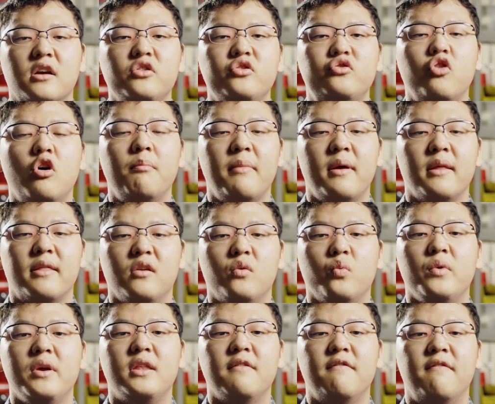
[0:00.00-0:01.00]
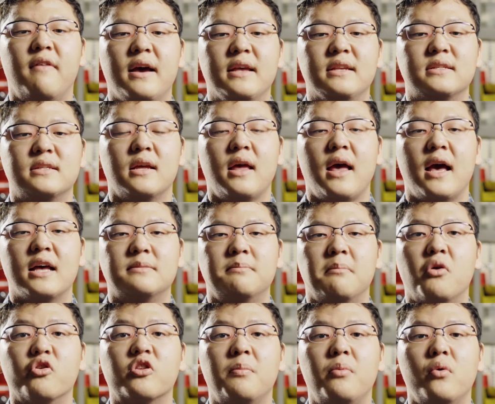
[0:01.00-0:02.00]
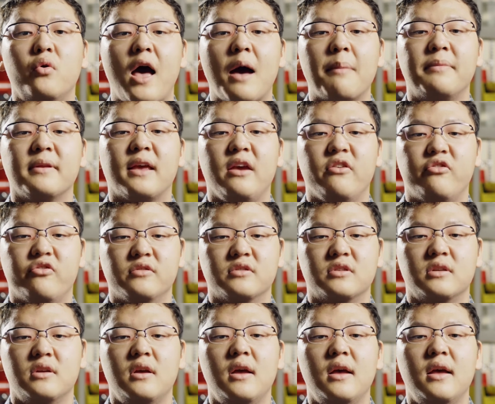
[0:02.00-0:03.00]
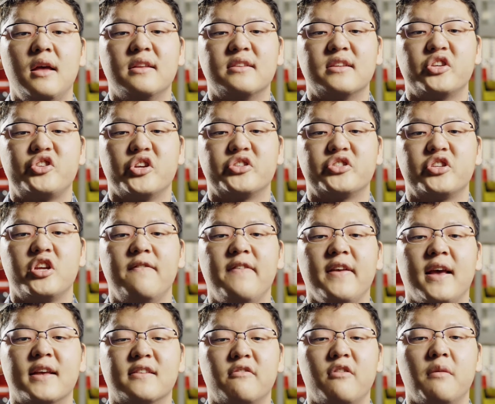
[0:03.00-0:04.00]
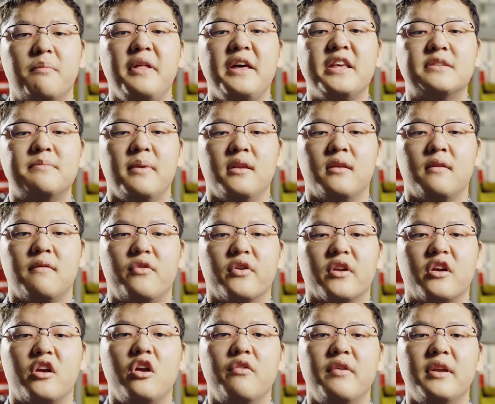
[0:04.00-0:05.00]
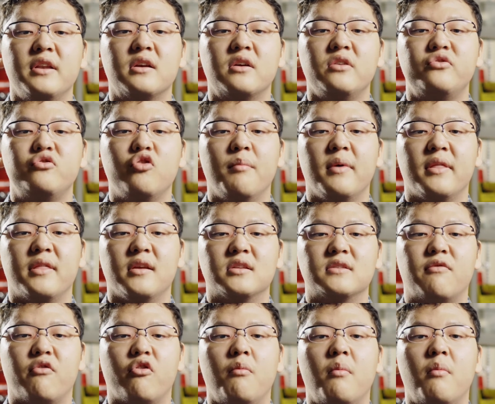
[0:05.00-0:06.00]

control method we devised has multiple applications, such as serving as a replacement for the current control methods for